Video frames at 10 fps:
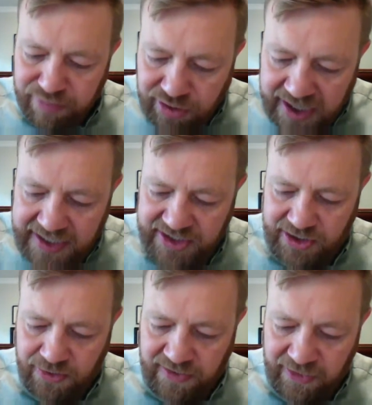praise
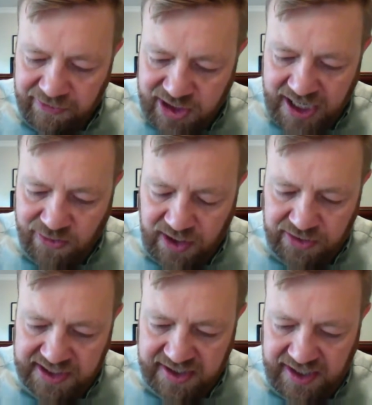you who have done
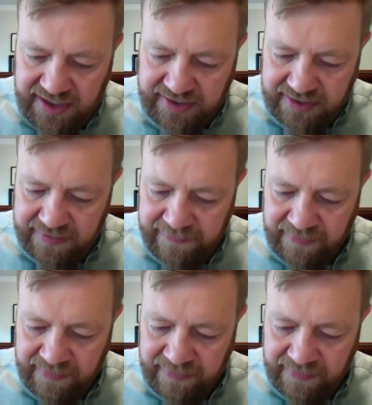wondrous things.